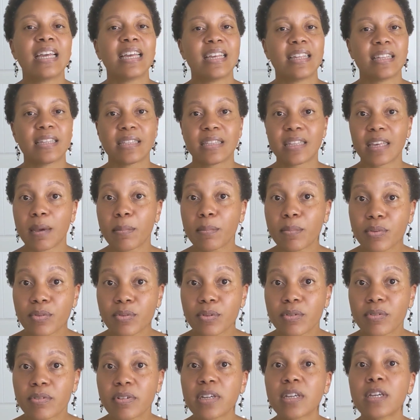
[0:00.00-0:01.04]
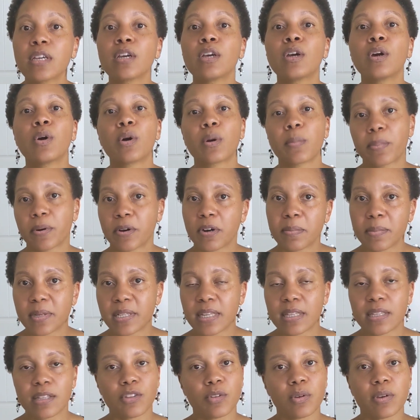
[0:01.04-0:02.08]
is temporary or
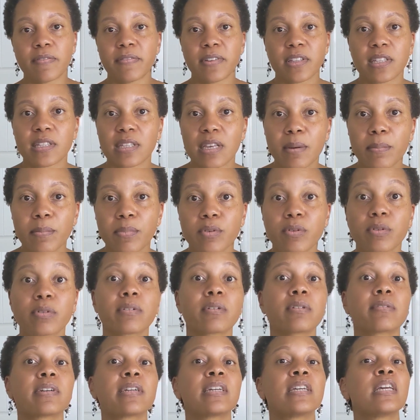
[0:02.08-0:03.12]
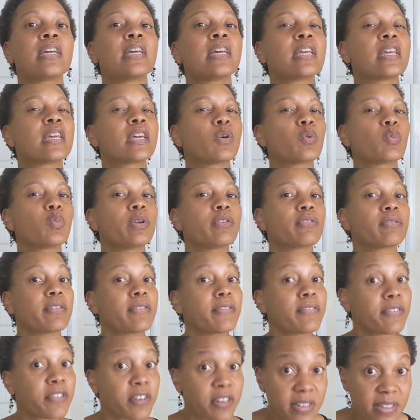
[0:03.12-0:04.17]
permanent. Now, if it's temporary, can we
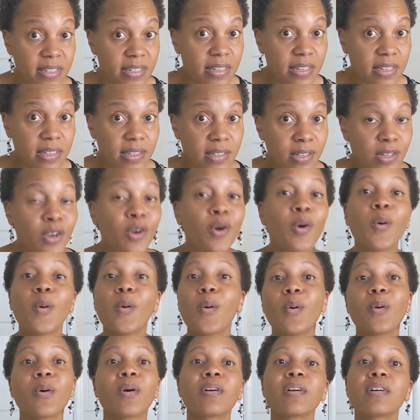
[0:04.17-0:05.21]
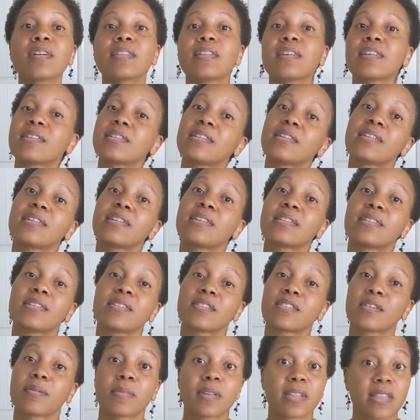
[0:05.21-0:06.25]
reverse it? Or is
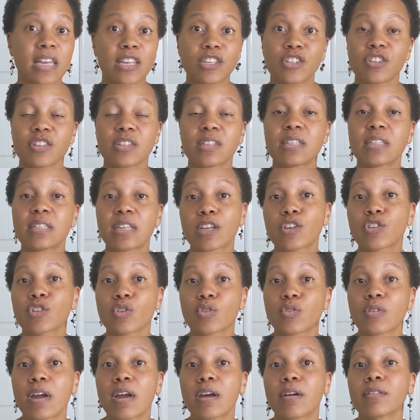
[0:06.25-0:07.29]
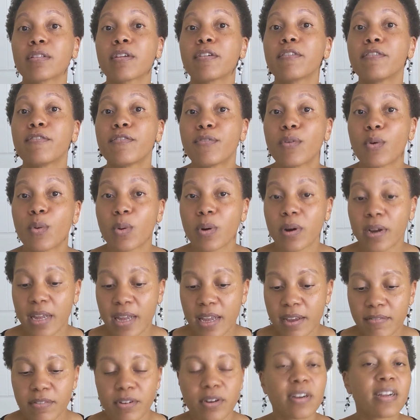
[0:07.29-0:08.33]
this something that just sticks around
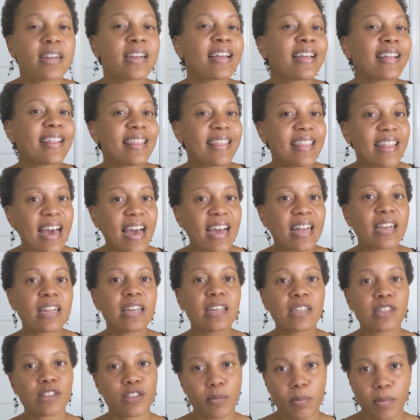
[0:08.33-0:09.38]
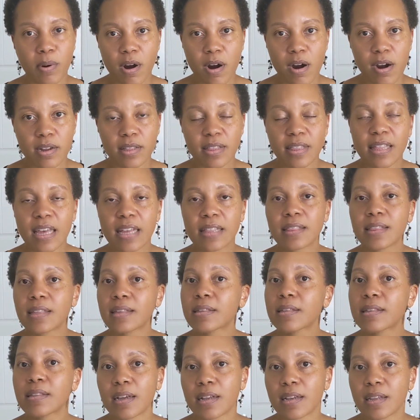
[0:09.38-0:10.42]
forever? That is the part that the
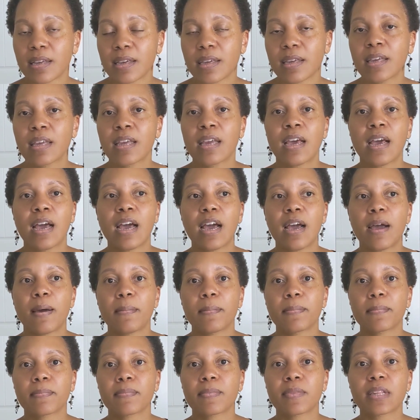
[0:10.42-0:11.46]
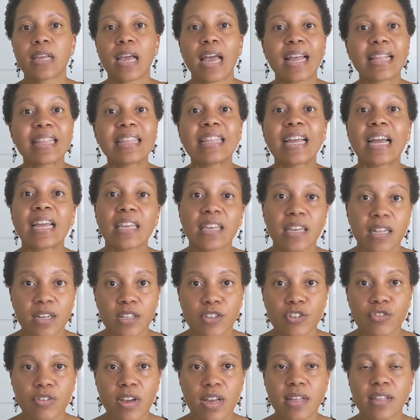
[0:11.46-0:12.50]
study had not yet
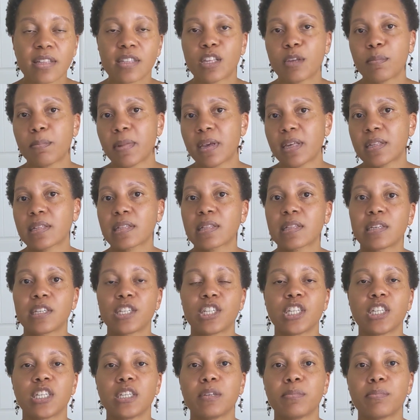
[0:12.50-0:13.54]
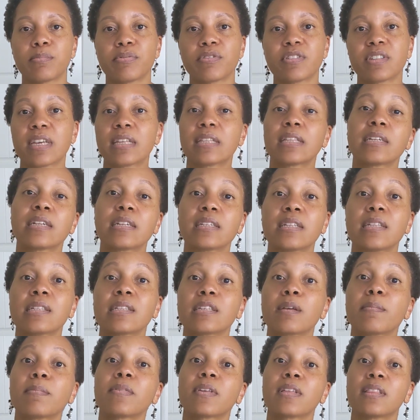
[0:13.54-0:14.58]
addressed. And basically, she presented it
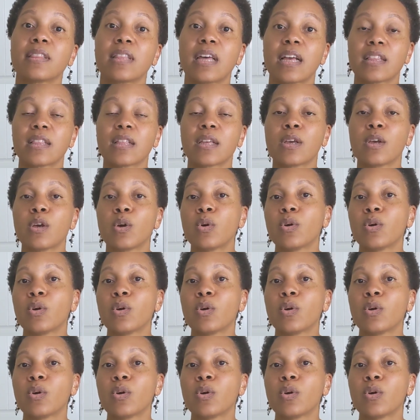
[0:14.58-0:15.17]
as something that